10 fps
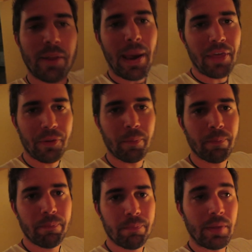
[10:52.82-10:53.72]
it in the bathroom.
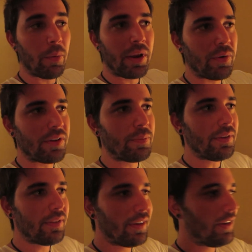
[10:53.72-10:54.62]
That way,
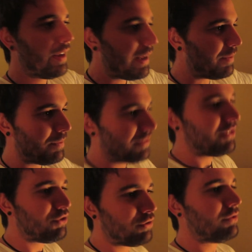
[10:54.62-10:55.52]
Christmas. It.
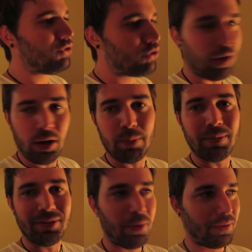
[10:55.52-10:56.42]
Sh shut up.
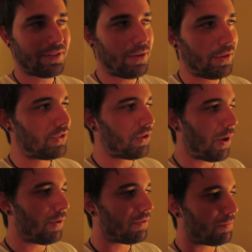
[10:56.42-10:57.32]
No, it's called
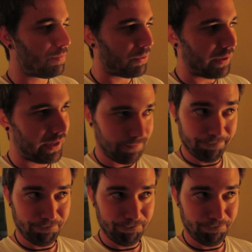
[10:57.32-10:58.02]
CharlesTrippy.